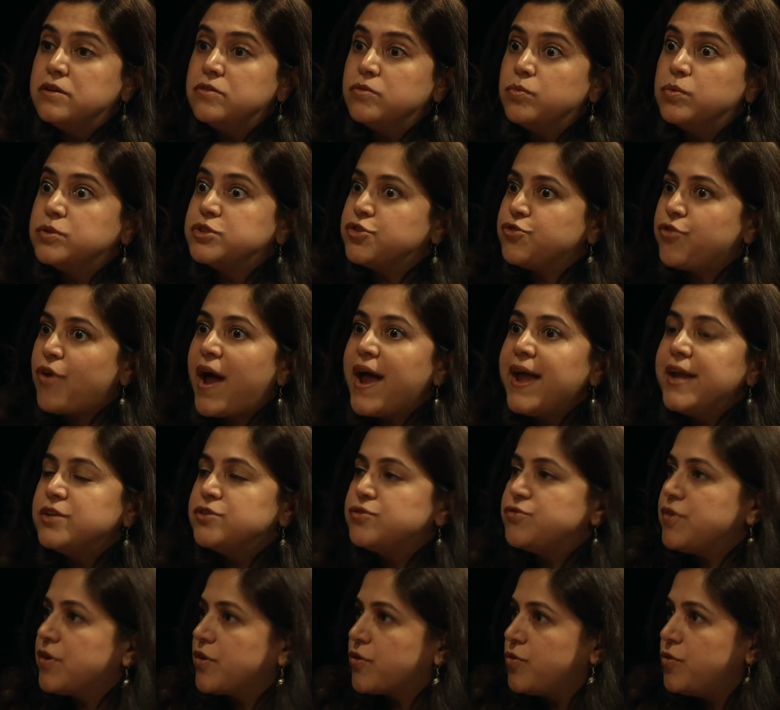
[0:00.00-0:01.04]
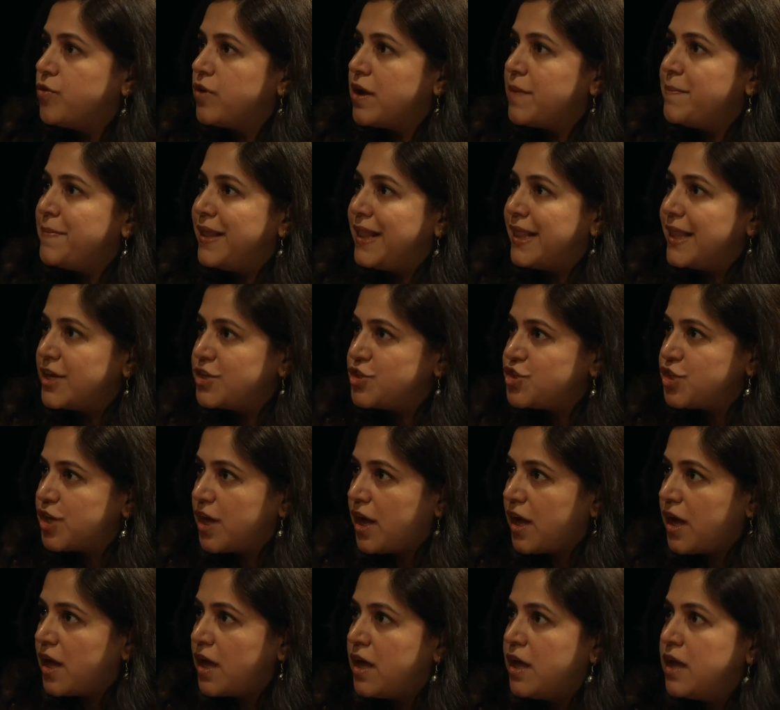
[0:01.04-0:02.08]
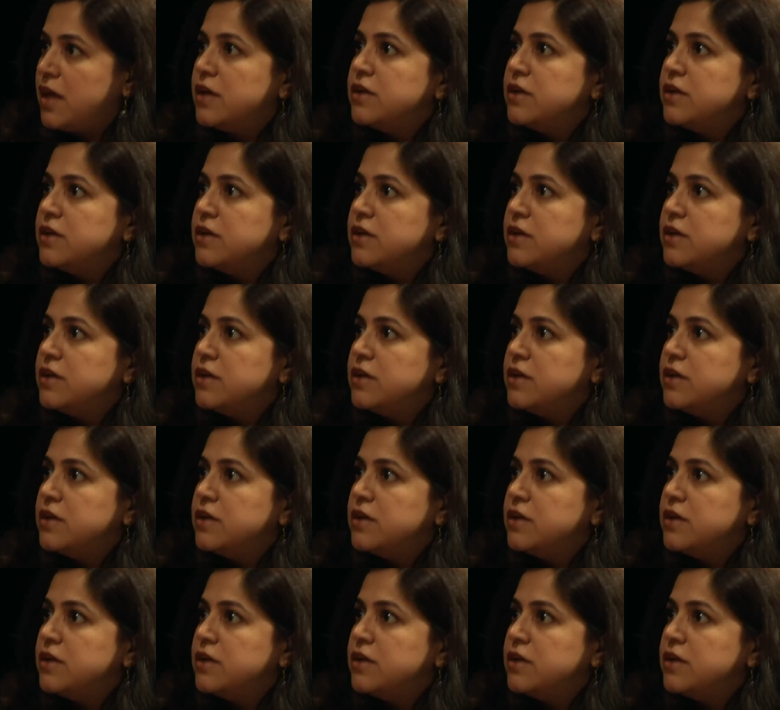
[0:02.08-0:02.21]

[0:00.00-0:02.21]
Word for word: was trying to recruit a militia